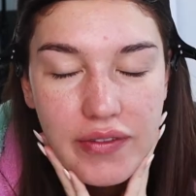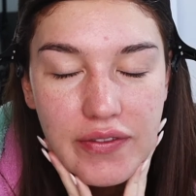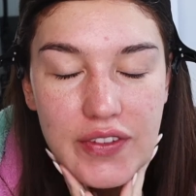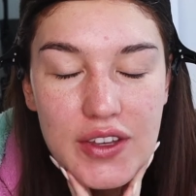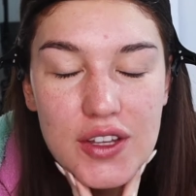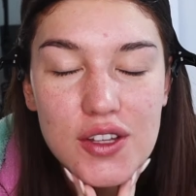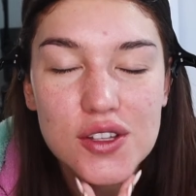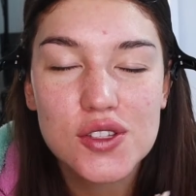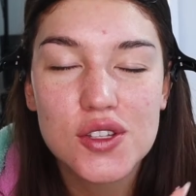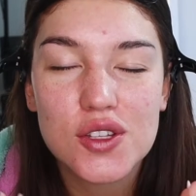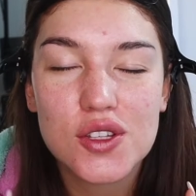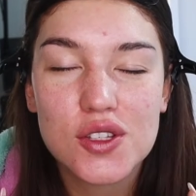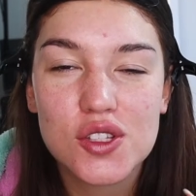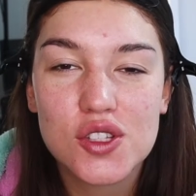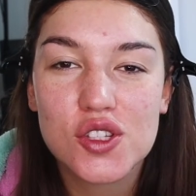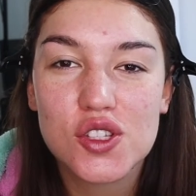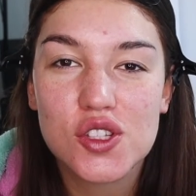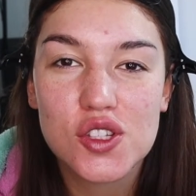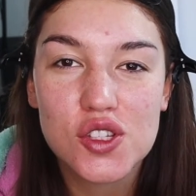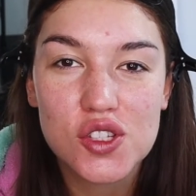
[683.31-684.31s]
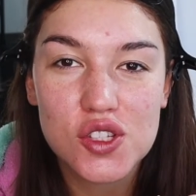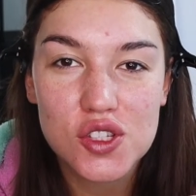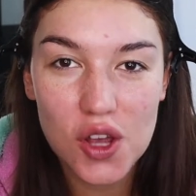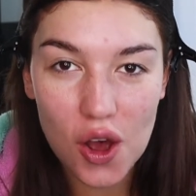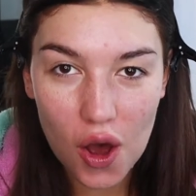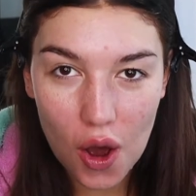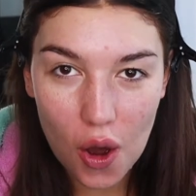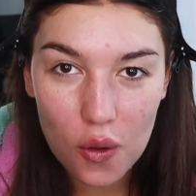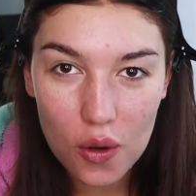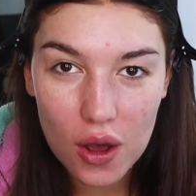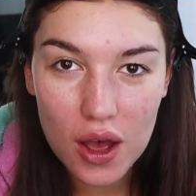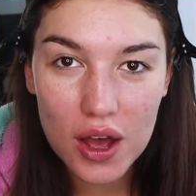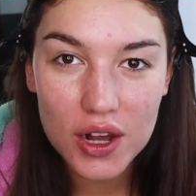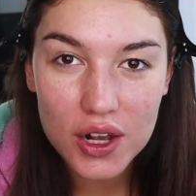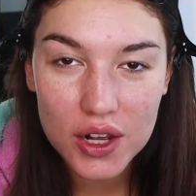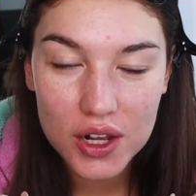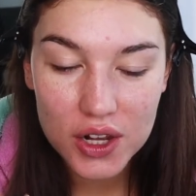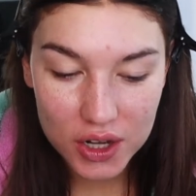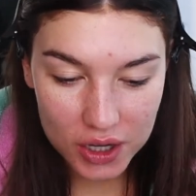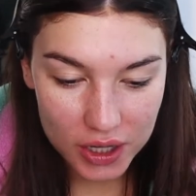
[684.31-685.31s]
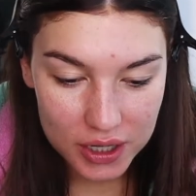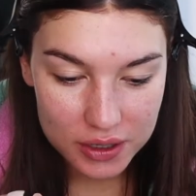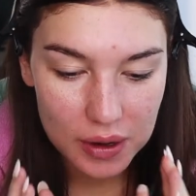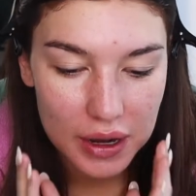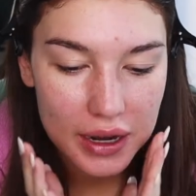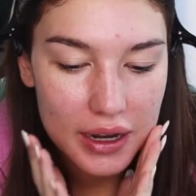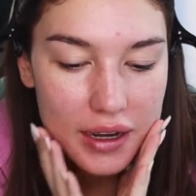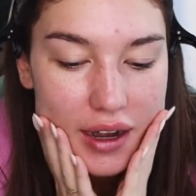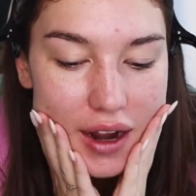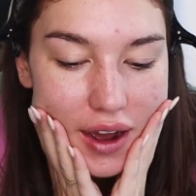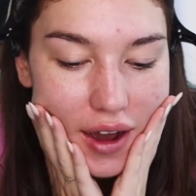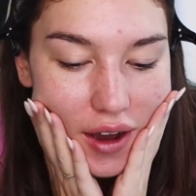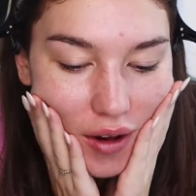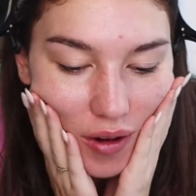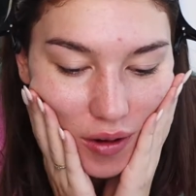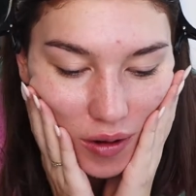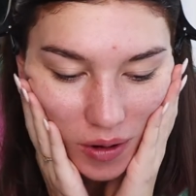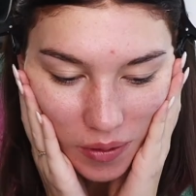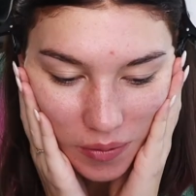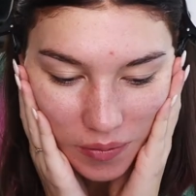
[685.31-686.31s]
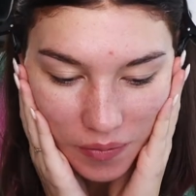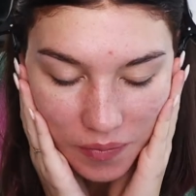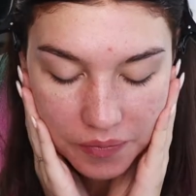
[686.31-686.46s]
feels so good right now.